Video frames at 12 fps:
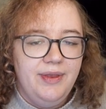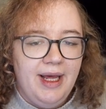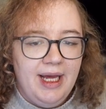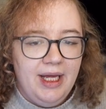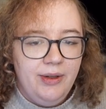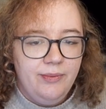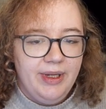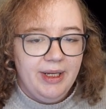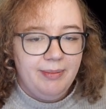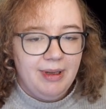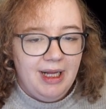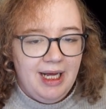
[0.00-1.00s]
then we
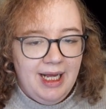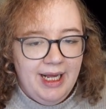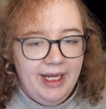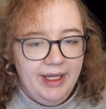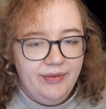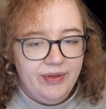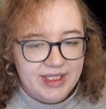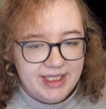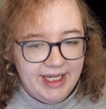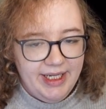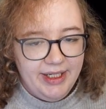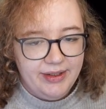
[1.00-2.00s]
apply the
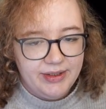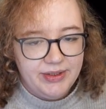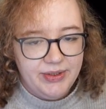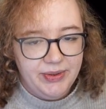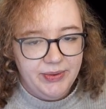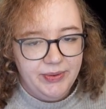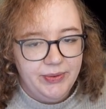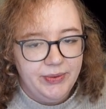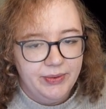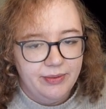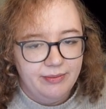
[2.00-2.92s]
state to